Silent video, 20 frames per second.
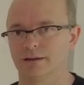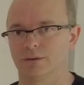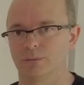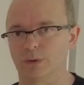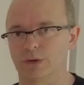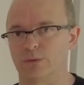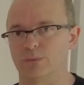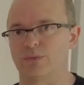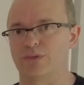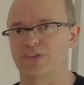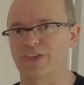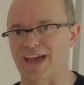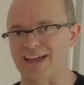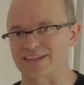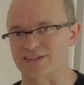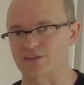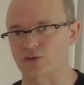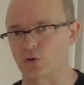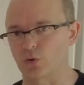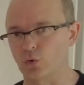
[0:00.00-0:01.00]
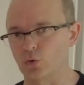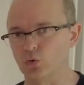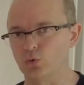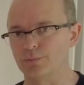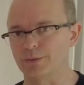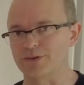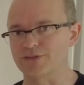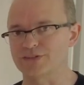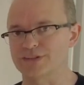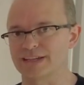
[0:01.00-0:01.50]
Well, that's
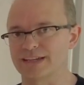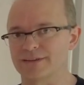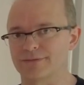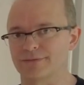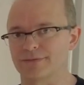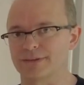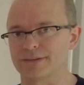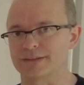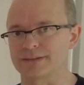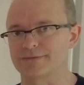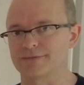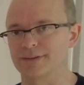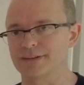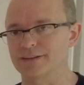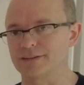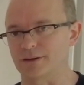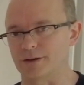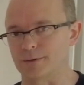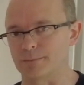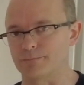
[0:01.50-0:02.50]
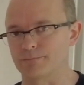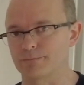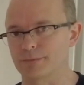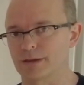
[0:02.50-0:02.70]
almost it for this video.